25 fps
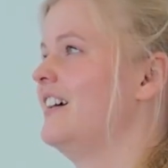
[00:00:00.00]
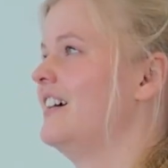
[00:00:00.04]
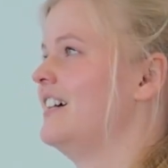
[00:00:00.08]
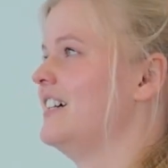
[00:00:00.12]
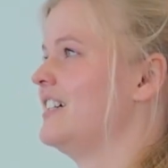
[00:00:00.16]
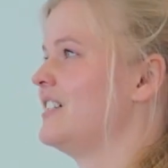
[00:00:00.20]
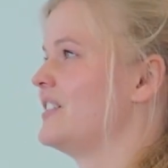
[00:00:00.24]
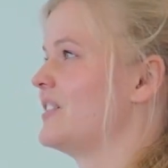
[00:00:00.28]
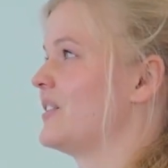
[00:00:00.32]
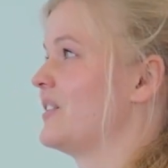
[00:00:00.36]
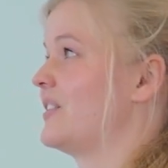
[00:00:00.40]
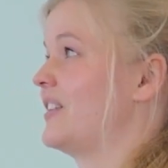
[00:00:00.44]

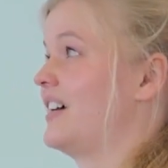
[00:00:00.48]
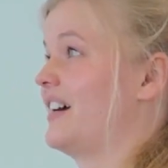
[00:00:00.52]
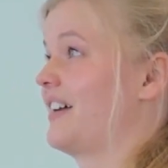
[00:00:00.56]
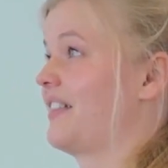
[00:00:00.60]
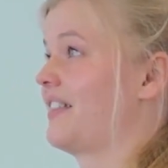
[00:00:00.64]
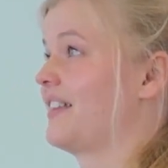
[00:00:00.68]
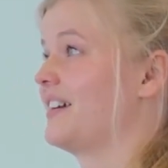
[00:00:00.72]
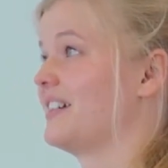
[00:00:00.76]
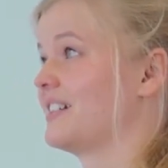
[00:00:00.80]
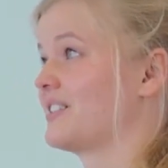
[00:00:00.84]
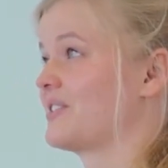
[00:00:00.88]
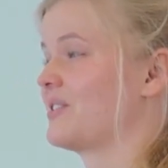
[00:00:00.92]
So I
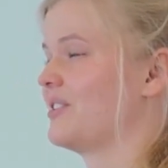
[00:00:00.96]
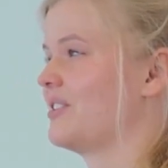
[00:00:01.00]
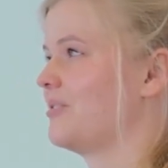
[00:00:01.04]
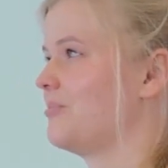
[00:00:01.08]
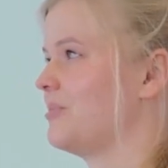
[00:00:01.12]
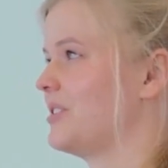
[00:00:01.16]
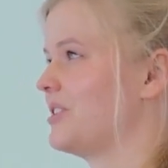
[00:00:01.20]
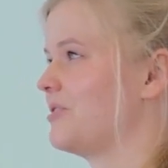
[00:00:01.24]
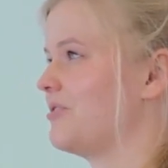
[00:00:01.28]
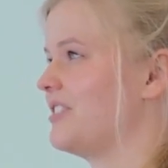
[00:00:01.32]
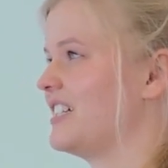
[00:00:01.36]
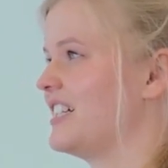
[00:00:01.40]
think it's going to
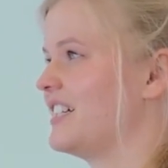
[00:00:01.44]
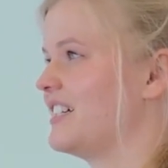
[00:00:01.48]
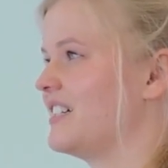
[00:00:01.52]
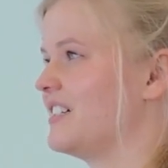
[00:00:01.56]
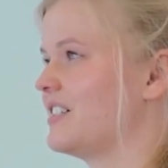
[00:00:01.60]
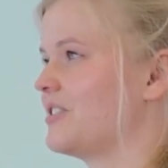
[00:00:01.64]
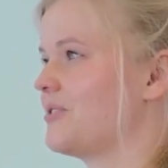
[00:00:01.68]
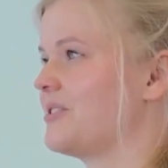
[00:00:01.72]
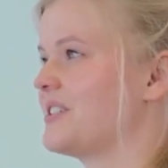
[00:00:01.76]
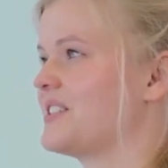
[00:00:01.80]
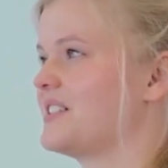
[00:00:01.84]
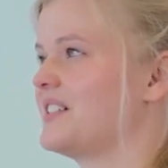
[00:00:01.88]
be really
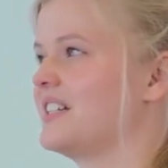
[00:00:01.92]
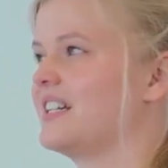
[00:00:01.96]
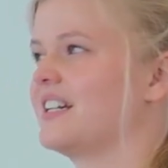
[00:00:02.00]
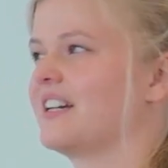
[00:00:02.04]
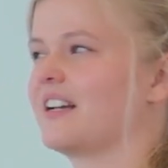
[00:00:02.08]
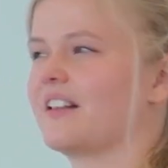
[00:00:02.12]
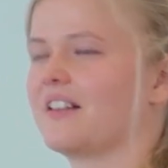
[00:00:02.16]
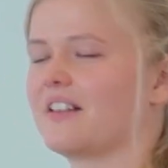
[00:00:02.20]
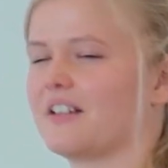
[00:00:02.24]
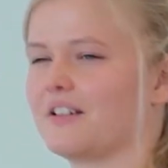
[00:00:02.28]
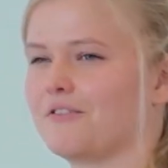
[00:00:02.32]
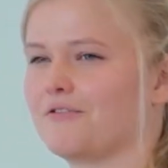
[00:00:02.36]
interesting,
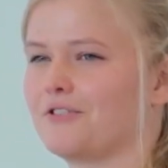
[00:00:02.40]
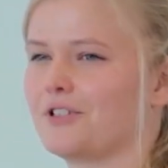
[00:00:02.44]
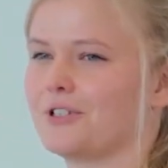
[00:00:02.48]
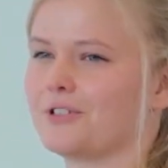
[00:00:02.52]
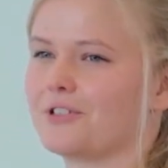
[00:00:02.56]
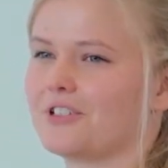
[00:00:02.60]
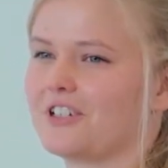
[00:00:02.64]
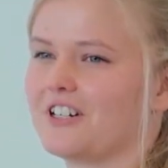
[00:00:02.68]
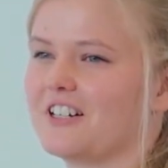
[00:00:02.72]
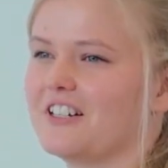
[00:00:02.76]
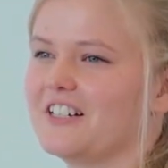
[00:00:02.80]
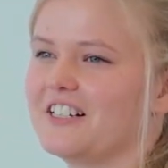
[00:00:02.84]
and if
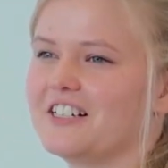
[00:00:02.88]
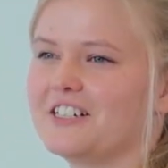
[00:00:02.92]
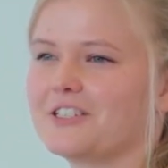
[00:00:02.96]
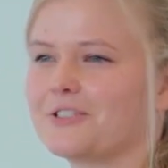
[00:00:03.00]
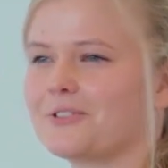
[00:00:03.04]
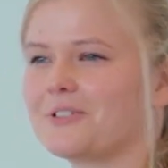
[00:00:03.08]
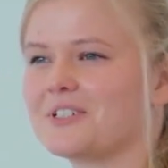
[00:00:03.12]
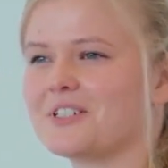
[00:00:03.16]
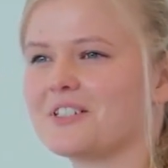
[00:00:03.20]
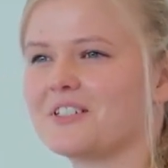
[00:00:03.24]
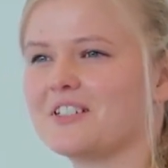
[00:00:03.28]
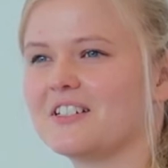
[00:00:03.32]
you're
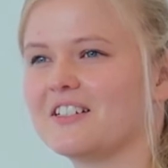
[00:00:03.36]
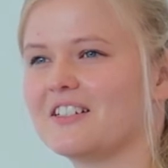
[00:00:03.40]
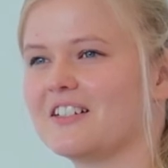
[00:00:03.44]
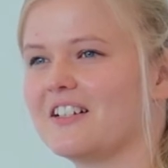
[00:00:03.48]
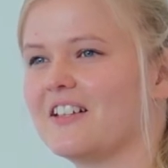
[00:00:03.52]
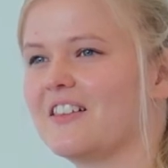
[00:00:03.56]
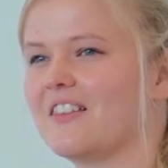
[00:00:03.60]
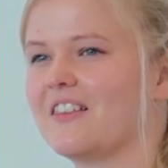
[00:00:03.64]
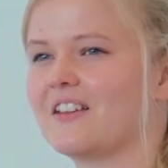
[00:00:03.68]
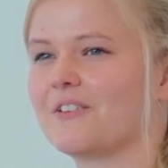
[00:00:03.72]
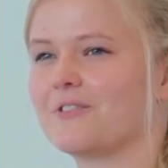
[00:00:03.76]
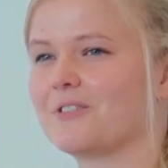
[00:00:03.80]
interested
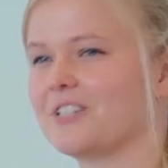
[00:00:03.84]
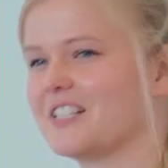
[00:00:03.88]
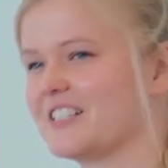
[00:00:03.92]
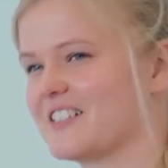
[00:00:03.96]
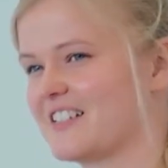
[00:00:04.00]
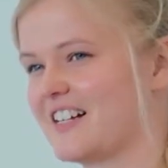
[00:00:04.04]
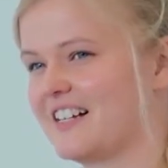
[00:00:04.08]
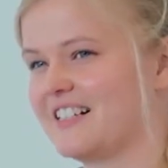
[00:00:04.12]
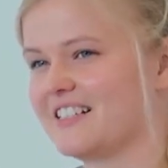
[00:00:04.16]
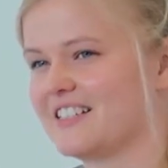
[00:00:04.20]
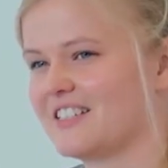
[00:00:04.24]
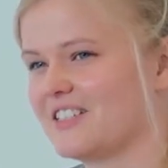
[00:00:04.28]
in the
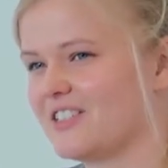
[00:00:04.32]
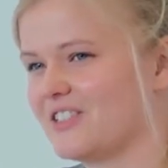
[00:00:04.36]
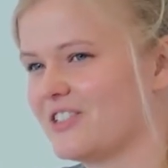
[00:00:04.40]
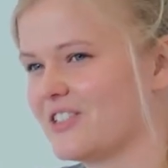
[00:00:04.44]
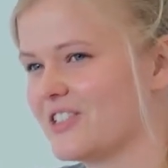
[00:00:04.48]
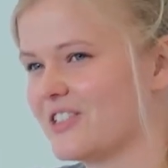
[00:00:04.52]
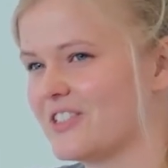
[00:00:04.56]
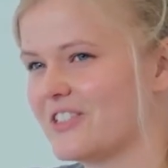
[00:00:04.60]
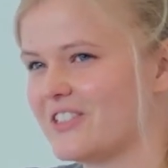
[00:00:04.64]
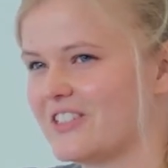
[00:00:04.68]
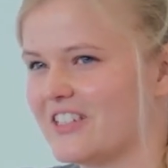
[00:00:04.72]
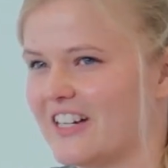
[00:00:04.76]
results,
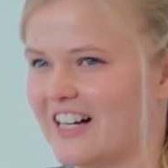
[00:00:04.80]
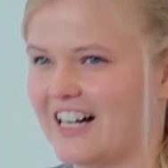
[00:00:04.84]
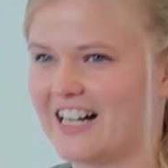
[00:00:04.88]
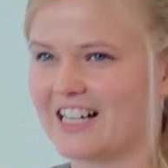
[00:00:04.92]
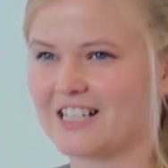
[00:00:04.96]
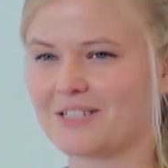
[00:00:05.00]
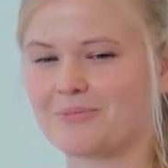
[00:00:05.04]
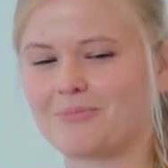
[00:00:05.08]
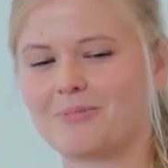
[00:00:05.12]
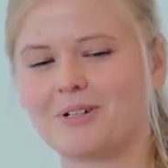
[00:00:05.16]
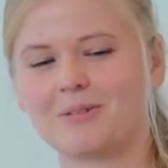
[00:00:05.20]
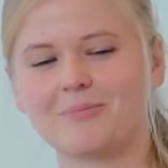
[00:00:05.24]
just
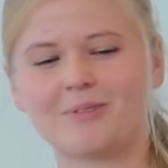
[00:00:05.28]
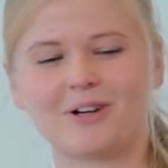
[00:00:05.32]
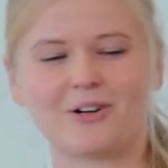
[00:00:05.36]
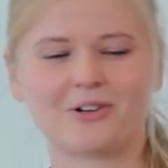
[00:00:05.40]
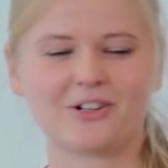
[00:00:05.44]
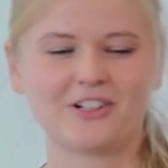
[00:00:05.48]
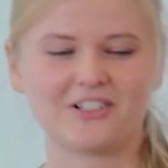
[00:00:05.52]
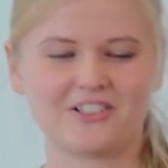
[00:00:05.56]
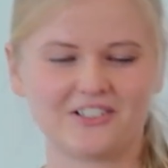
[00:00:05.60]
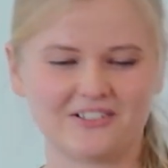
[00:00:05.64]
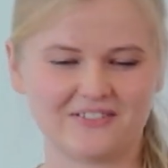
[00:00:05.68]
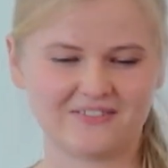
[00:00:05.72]
ask me
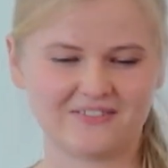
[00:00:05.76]
about it.